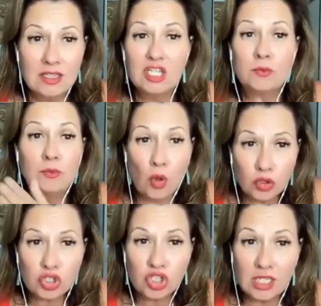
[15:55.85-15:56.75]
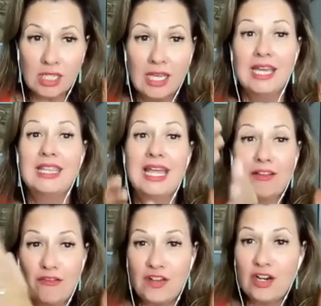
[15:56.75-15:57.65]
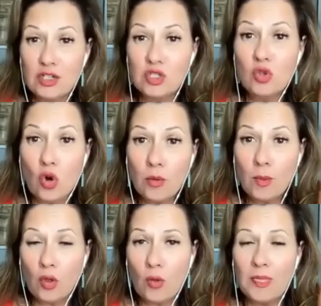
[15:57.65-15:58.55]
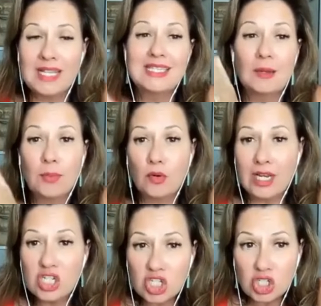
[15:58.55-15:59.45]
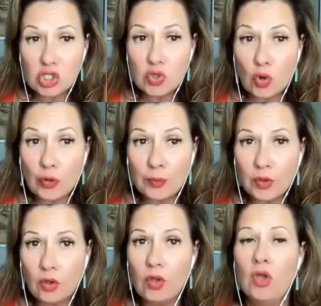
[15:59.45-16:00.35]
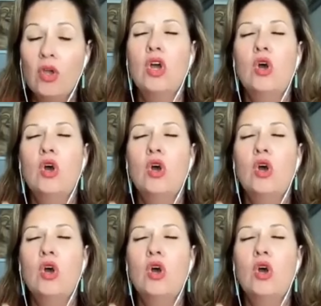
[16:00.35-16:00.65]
this bullshit, that fear is normal, that separation's normal.